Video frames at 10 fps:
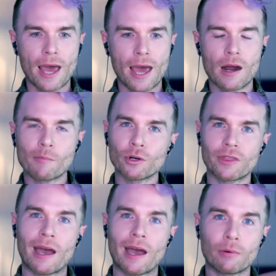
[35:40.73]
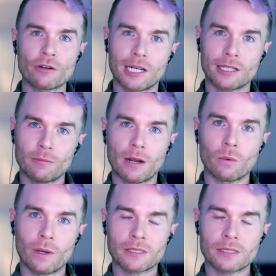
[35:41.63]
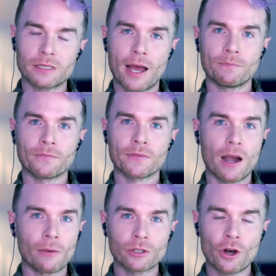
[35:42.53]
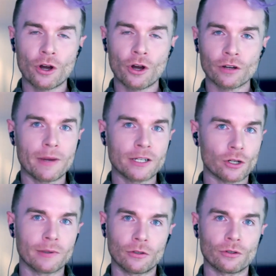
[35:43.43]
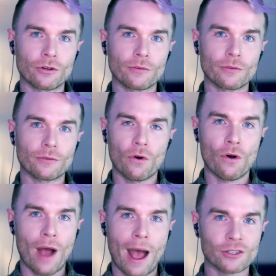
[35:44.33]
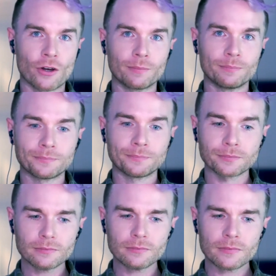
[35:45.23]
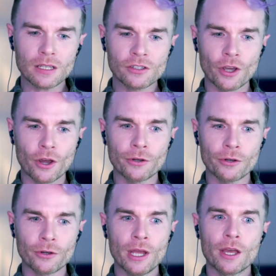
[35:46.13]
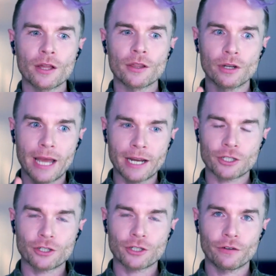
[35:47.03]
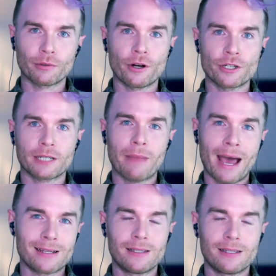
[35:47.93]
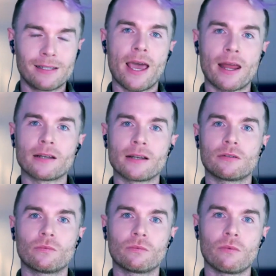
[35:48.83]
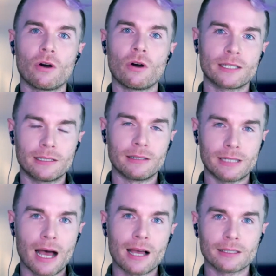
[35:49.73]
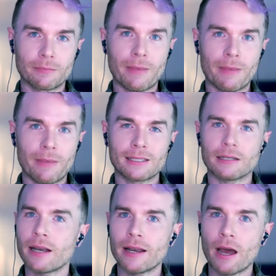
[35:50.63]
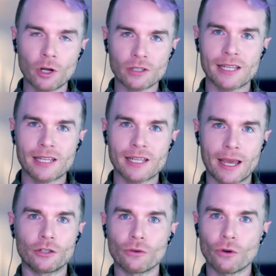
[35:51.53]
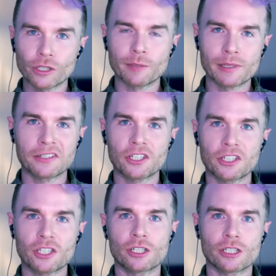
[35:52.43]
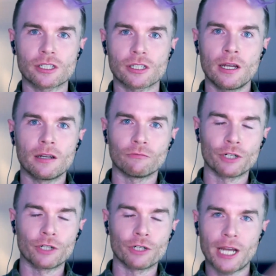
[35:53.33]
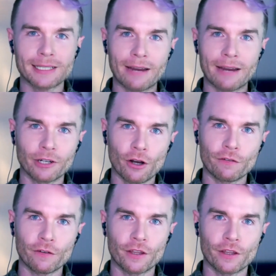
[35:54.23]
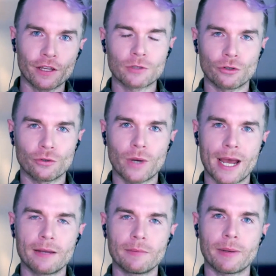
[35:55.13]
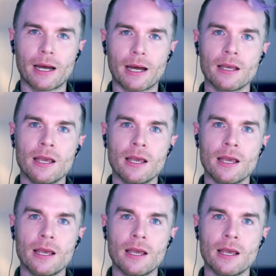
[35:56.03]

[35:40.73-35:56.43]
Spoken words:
and I put that project on my website, I would not have got my job at Google or Amazon. So the nature of the project matters, and what it does matters. Now, I'm not saying that you're all in a position to just reject every offer that comes your way, but